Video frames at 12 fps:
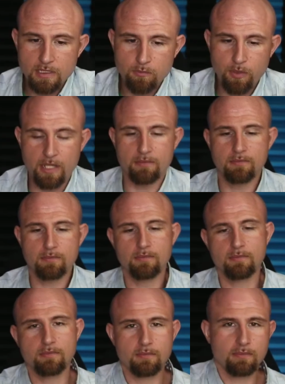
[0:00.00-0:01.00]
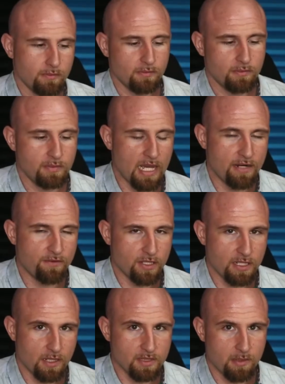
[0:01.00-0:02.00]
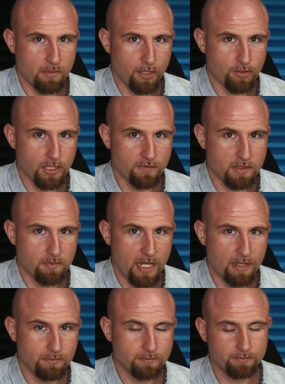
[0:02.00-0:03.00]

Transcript: But not everything that comes out of Microsoft is bad.